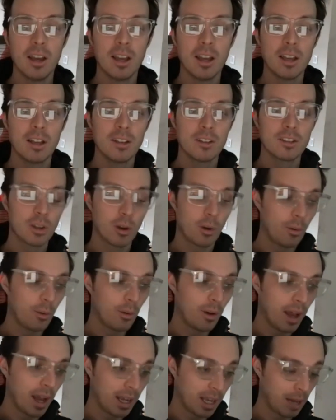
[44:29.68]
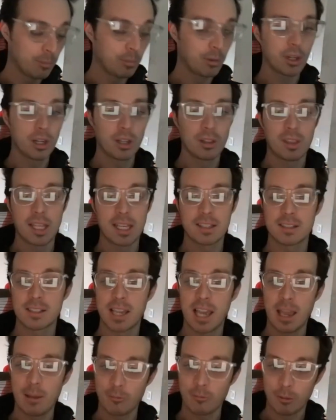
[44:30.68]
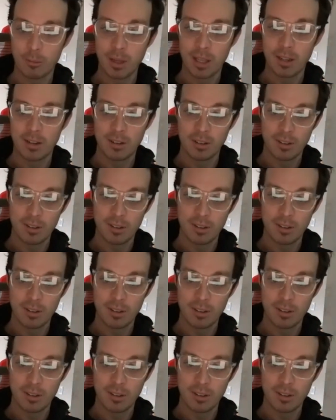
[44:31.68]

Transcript: So a couple of good things came from it.